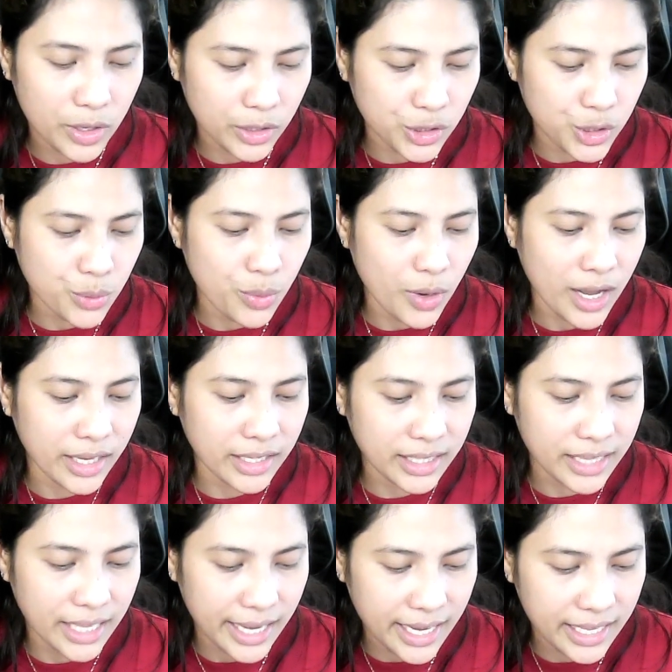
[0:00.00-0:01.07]

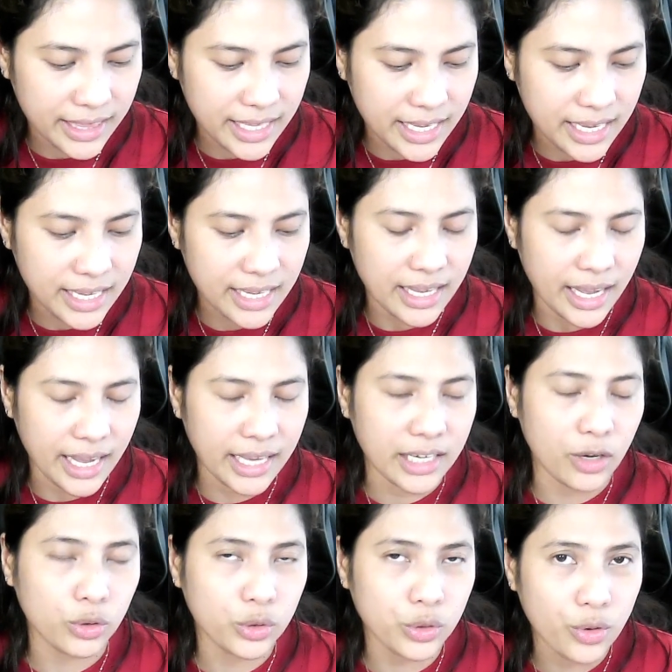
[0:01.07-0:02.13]
280, and
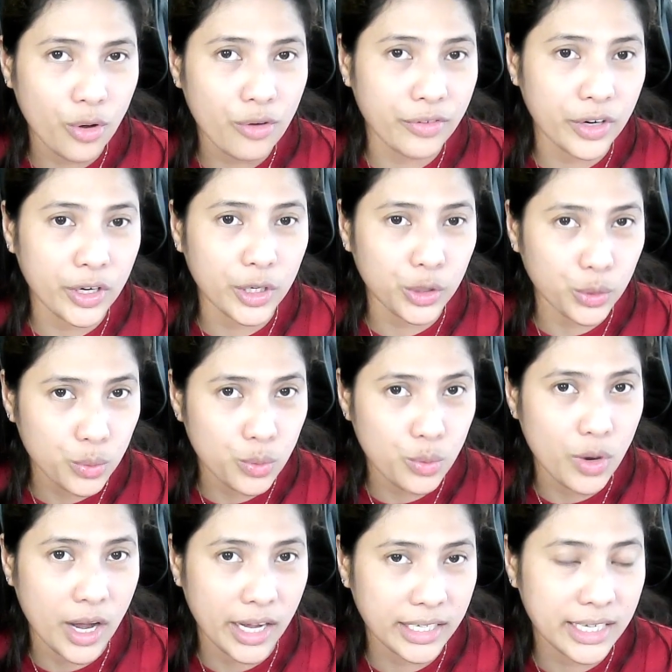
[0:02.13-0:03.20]
October
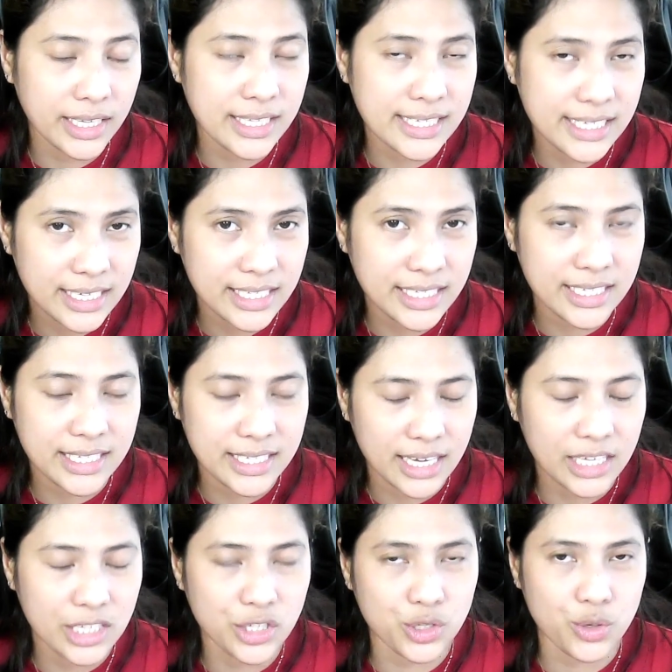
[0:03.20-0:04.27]

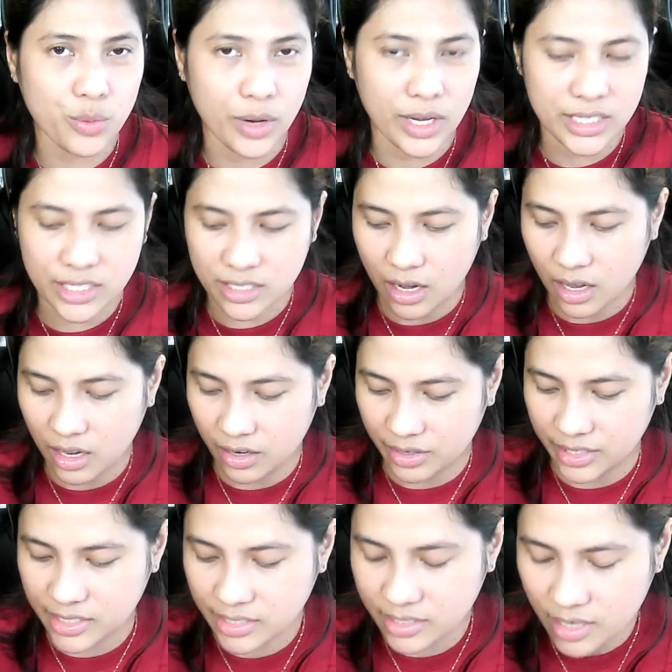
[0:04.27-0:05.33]

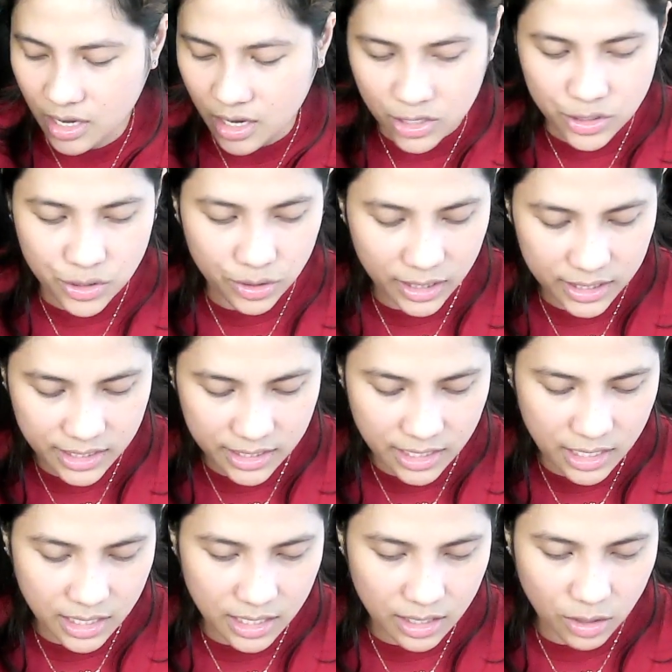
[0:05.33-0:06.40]
$266. So let's
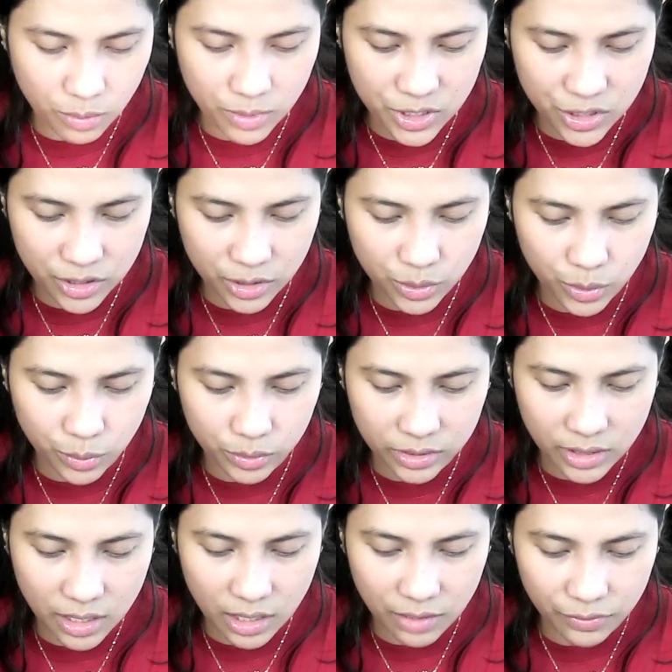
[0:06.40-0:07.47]
see how much the
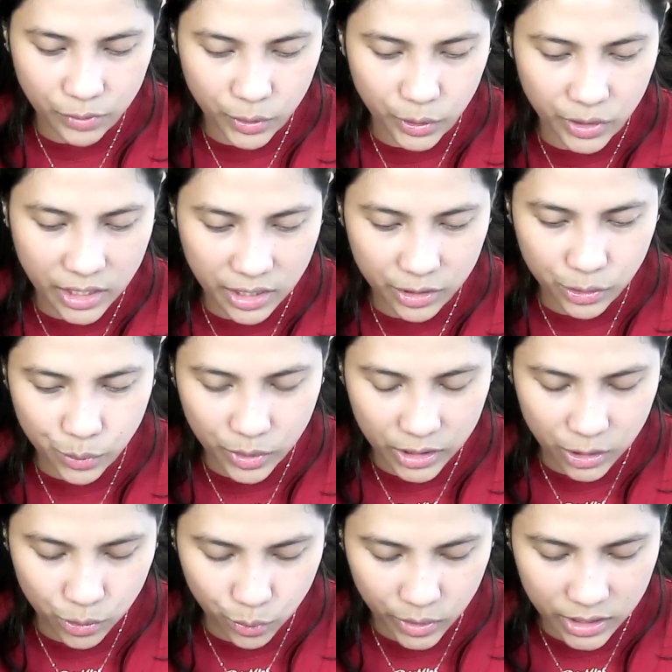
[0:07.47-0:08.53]
total for year
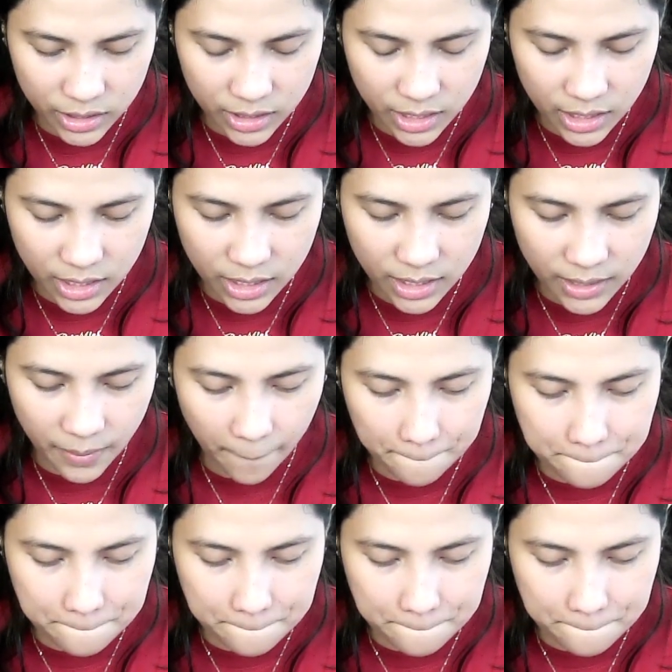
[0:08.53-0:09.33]
2020.